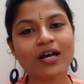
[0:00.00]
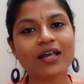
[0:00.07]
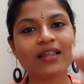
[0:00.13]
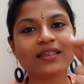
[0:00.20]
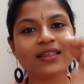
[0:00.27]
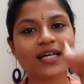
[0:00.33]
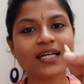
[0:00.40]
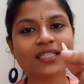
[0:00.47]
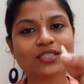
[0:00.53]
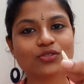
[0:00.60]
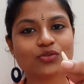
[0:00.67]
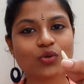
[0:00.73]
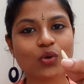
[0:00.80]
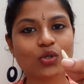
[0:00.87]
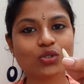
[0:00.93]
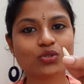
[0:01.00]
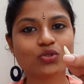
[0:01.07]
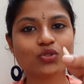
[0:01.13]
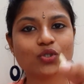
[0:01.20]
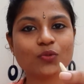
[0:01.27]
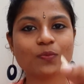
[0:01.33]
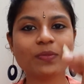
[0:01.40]
this tooth
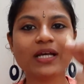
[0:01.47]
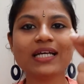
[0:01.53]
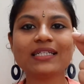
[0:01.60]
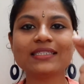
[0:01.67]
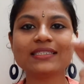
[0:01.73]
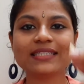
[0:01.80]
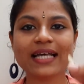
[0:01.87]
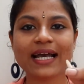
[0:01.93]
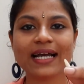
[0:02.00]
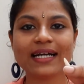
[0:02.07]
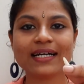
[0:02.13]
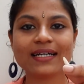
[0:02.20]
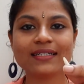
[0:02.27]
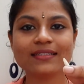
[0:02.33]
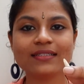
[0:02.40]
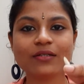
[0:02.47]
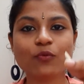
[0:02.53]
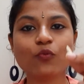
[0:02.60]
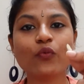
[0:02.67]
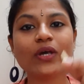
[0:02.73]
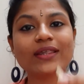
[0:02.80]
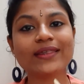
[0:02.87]
should be taken
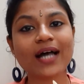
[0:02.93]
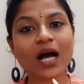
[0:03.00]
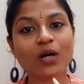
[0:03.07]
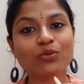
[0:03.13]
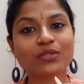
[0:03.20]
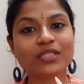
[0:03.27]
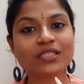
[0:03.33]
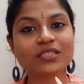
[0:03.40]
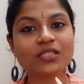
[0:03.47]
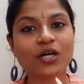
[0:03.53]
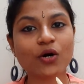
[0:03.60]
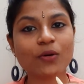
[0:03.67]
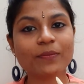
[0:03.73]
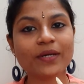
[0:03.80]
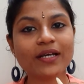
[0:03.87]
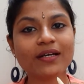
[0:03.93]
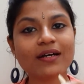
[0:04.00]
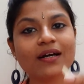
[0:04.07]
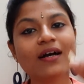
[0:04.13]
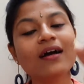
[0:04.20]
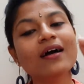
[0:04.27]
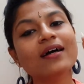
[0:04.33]
without disturbing
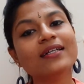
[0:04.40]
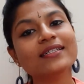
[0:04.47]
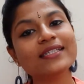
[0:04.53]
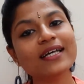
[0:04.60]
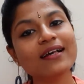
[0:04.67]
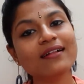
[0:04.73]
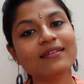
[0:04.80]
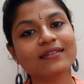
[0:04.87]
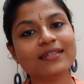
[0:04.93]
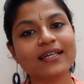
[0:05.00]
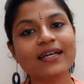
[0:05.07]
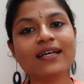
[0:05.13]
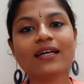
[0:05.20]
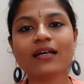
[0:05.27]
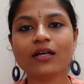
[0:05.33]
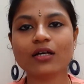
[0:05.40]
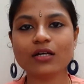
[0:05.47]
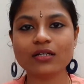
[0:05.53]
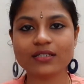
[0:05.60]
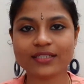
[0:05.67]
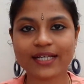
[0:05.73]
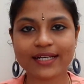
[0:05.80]
till the
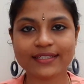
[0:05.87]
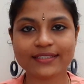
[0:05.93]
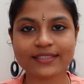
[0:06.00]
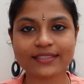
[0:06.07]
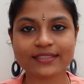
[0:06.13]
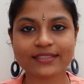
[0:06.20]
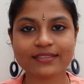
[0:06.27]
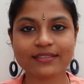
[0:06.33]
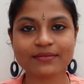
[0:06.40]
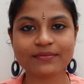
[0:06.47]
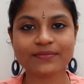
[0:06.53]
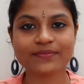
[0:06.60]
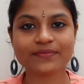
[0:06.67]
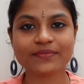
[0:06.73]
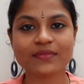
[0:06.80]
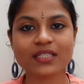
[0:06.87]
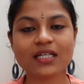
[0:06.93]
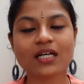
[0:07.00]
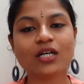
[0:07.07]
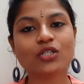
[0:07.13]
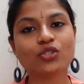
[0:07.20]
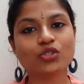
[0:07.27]
dentist.
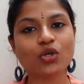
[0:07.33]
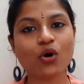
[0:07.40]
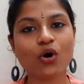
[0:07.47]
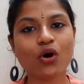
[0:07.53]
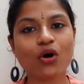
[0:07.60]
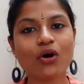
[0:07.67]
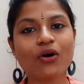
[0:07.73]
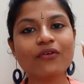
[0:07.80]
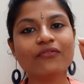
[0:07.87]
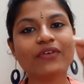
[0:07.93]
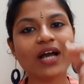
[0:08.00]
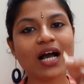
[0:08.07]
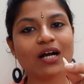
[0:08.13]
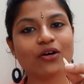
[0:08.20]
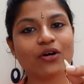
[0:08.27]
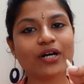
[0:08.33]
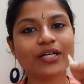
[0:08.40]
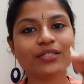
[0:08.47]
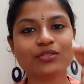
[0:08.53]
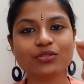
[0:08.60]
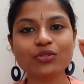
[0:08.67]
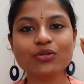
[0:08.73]
So we are
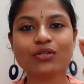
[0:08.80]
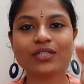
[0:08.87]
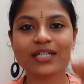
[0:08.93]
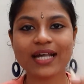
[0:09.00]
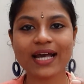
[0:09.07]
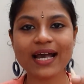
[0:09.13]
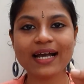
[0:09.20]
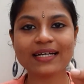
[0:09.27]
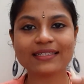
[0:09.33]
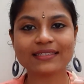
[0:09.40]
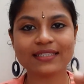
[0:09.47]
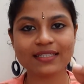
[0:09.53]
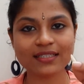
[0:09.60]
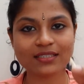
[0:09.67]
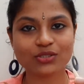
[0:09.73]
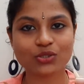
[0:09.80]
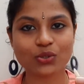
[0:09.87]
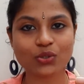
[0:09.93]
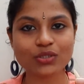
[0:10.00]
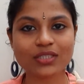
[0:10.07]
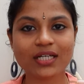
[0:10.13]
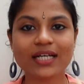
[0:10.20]
going to take this
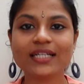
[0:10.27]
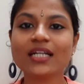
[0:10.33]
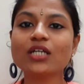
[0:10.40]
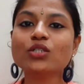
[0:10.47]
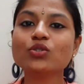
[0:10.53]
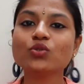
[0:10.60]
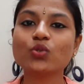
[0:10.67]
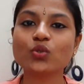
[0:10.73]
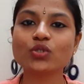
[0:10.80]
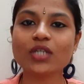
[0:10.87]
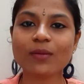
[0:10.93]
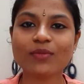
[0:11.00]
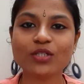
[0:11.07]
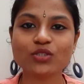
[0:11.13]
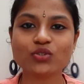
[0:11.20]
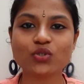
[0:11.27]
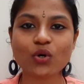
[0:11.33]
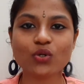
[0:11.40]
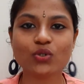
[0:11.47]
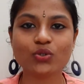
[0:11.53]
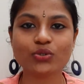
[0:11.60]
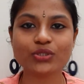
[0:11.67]
tooth in a suitable
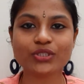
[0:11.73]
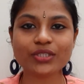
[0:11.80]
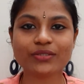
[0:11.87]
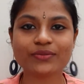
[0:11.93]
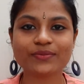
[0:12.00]
solution.